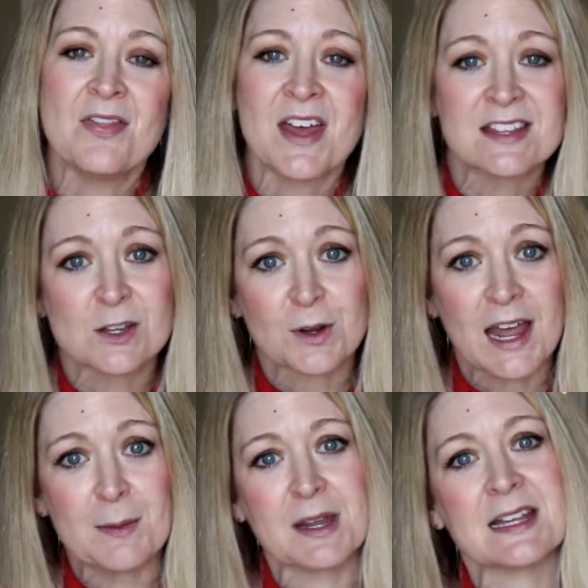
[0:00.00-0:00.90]
And that's
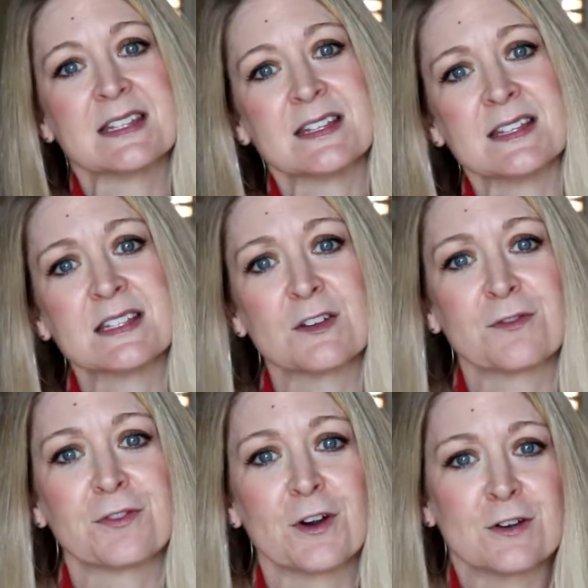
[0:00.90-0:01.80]
okay because this is the
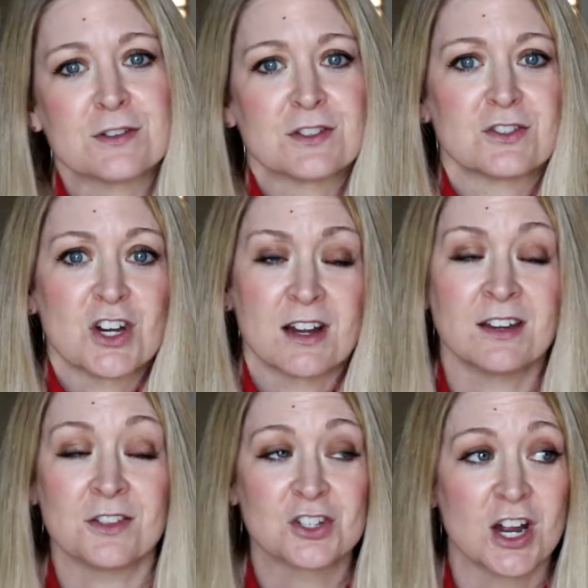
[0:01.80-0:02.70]
first,
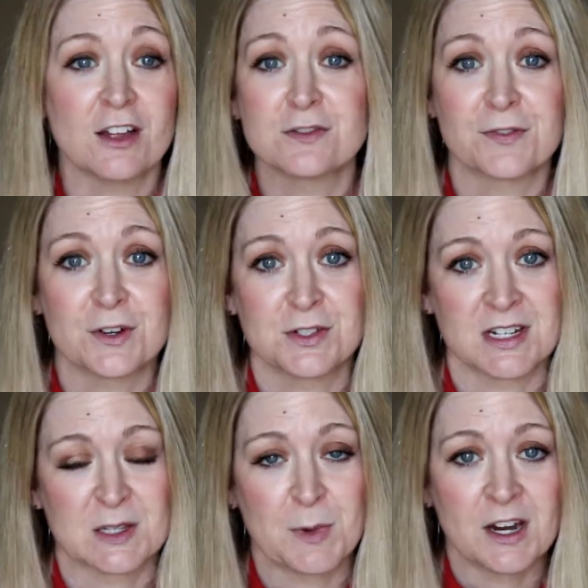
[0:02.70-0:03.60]
the child's first
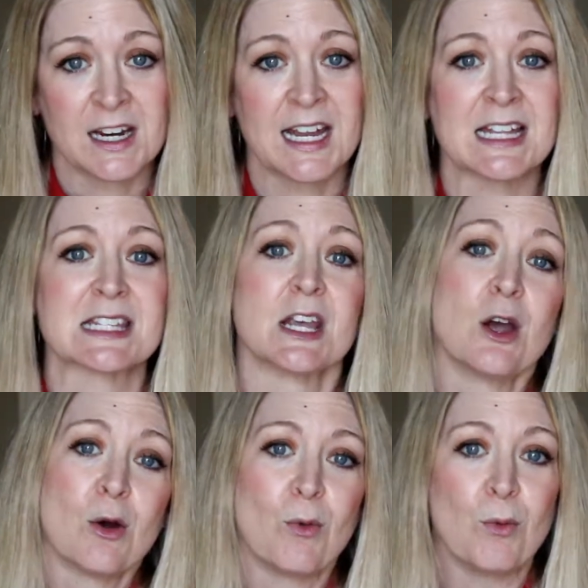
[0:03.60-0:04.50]
experience
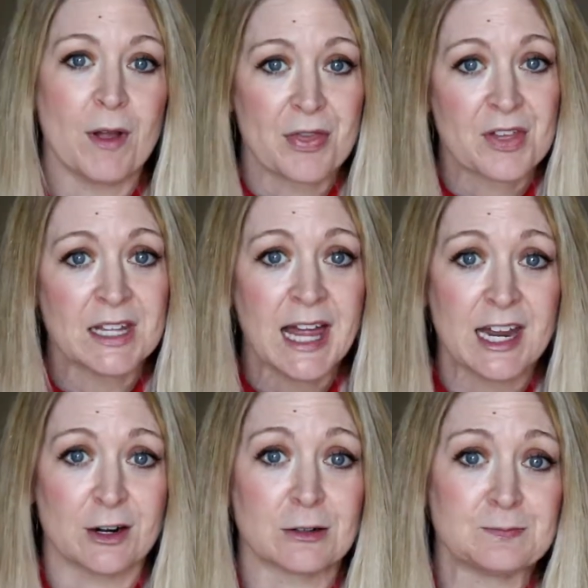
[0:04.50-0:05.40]
with the
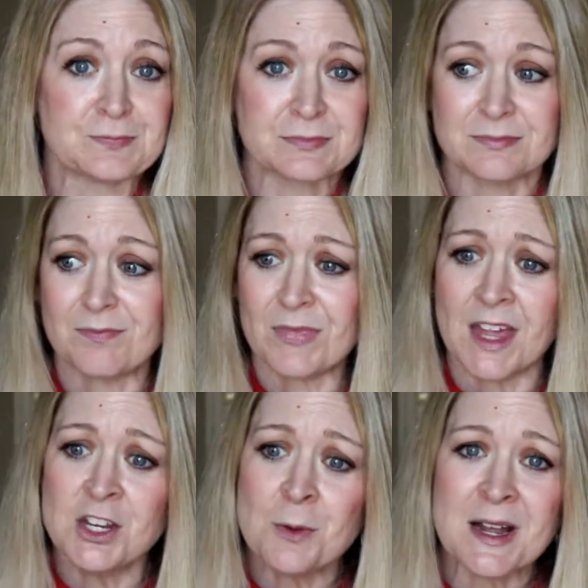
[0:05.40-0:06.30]
letter.
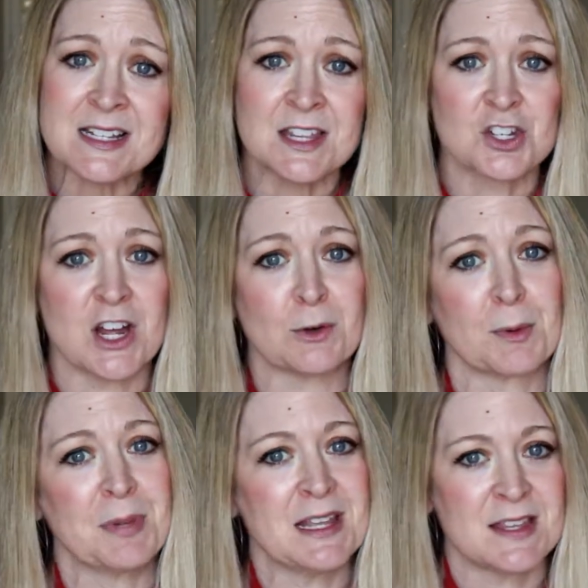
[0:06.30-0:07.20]
And you might see the
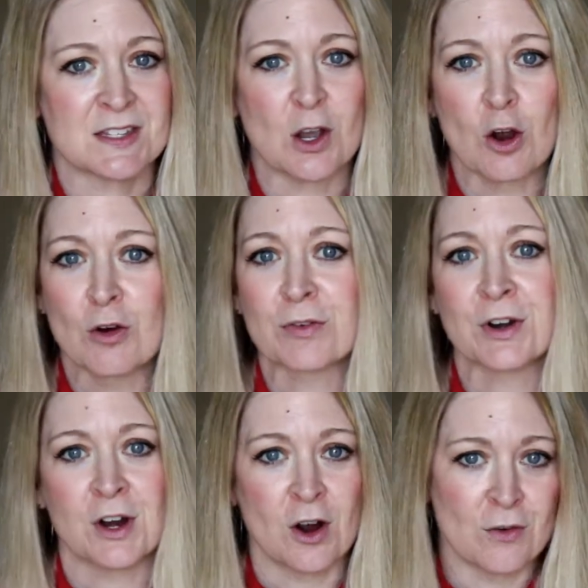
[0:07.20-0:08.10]
child repeat this
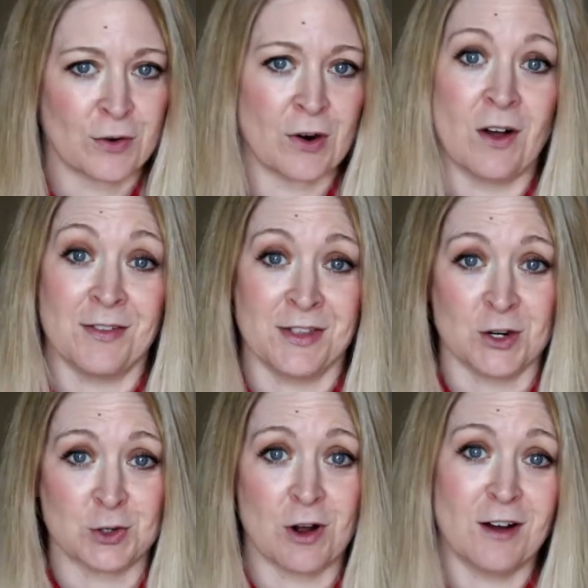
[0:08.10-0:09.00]
over and over on
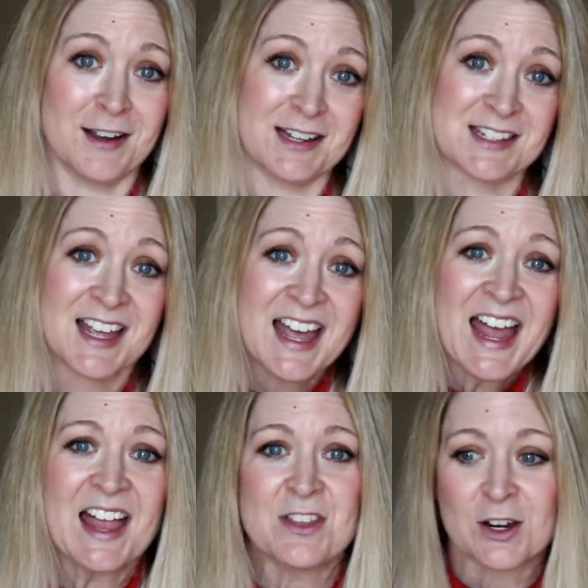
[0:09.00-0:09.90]
their drawings.
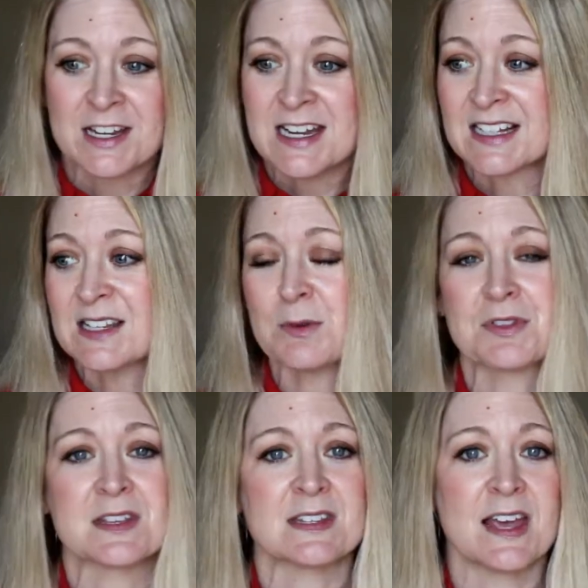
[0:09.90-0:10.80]
And they're connecting with
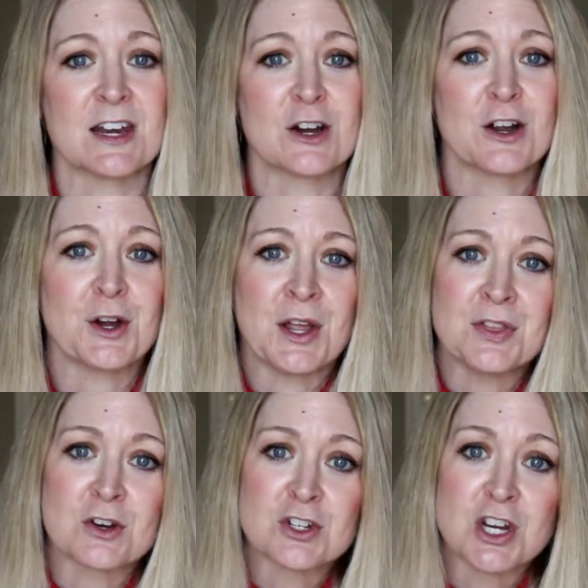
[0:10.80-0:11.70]
this letter and
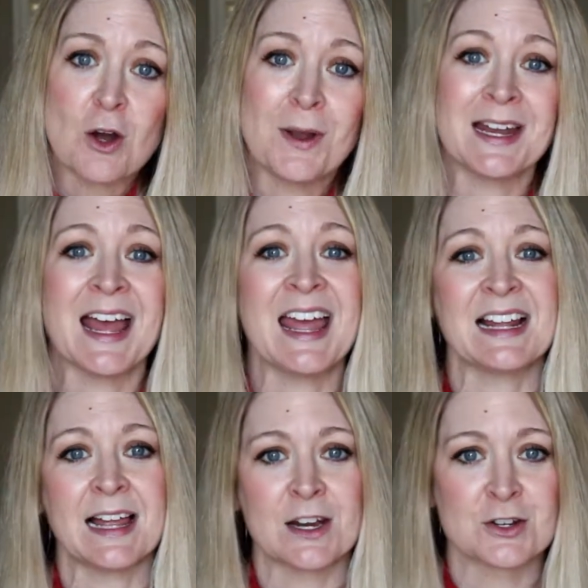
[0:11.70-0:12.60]
they're showing,
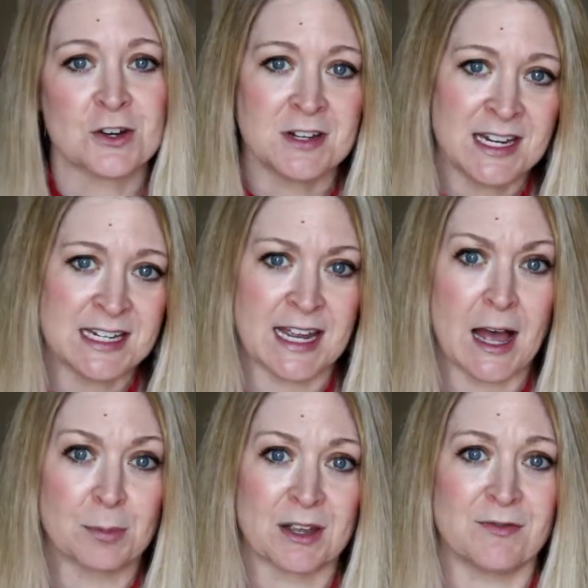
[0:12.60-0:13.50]
hey, letters are needed to
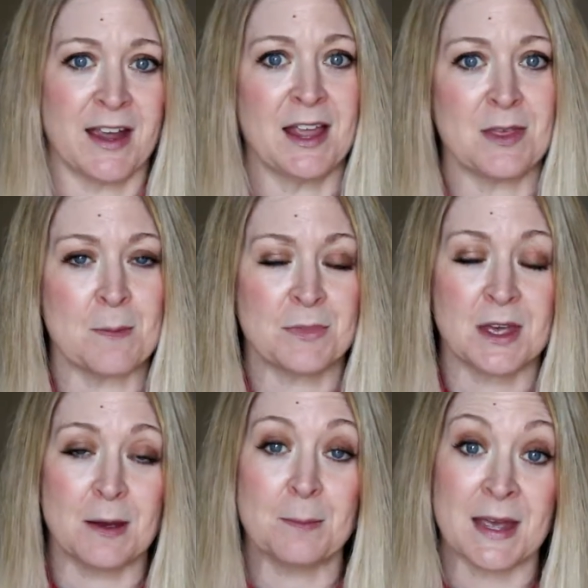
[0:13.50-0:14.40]
help convey
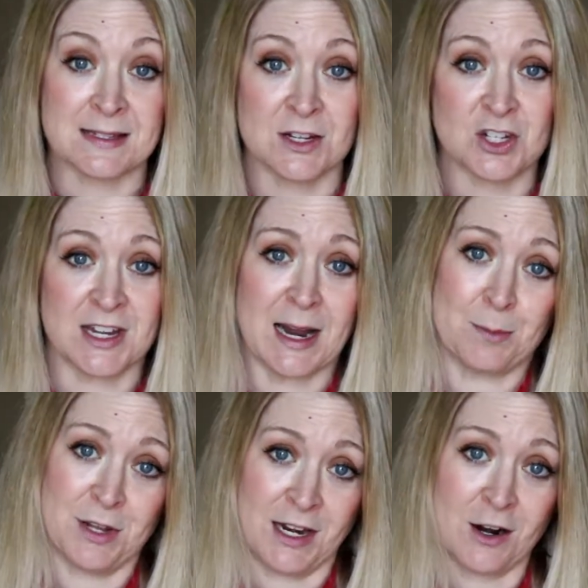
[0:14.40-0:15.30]
the message that
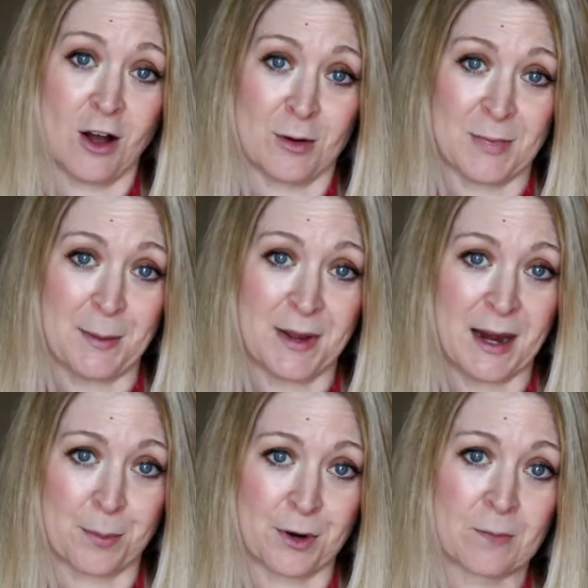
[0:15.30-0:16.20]
I'm putting on my
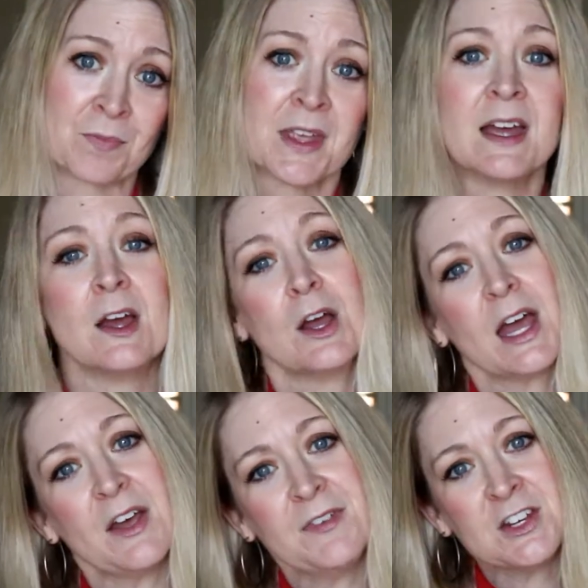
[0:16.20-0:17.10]
paper.
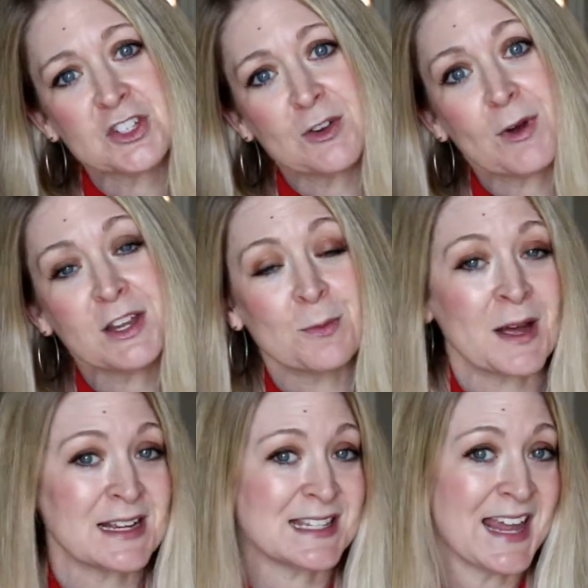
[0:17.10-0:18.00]
Eventually what you
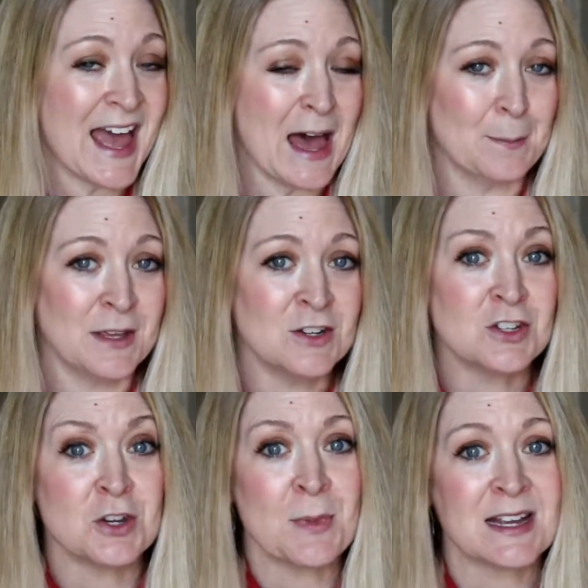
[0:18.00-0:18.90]
might see happen
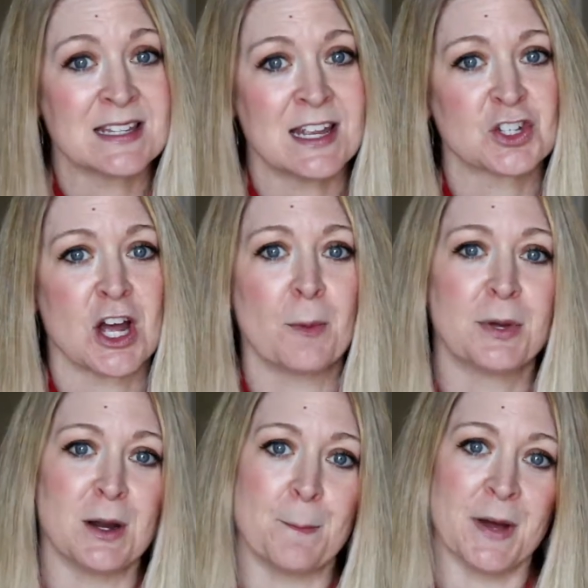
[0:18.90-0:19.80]
is you might see a child
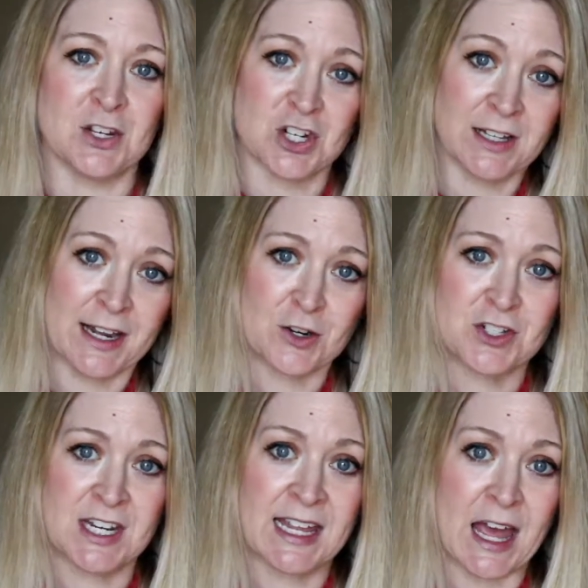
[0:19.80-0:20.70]
put a bunch of
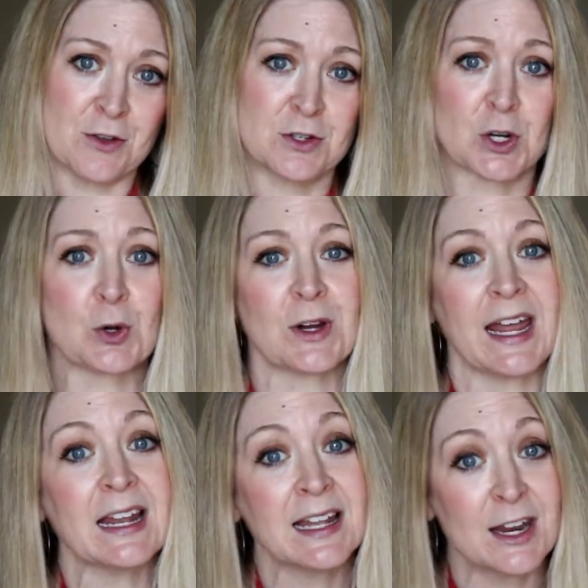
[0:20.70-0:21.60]
letters together to
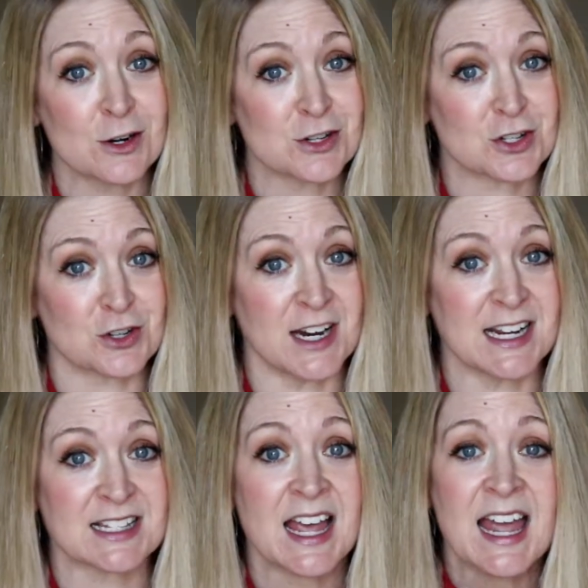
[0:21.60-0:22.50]
create letter
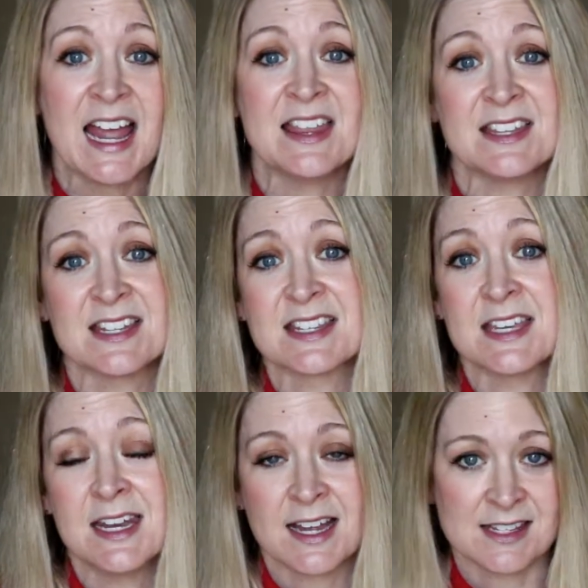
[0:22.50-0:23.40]
strings. And this is
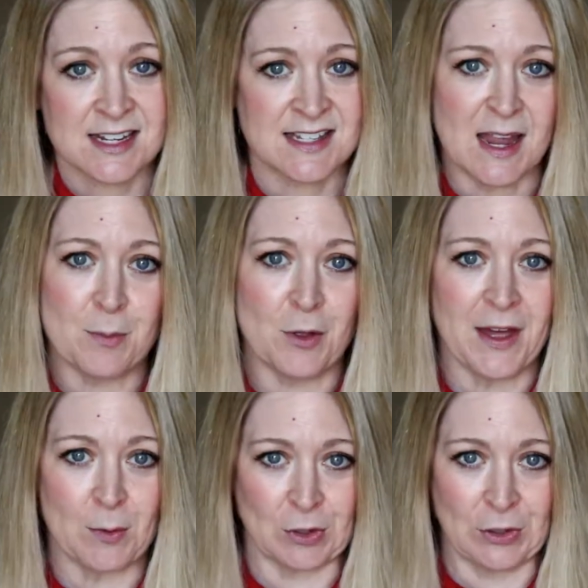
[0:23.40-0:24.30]
the next example
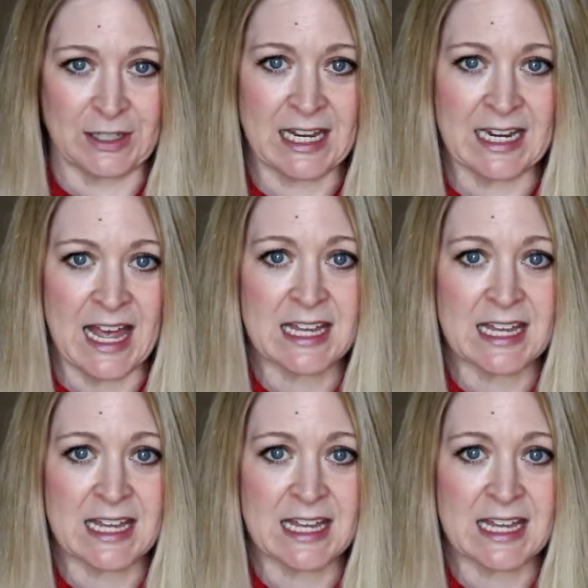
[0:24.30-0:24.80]
that we're looking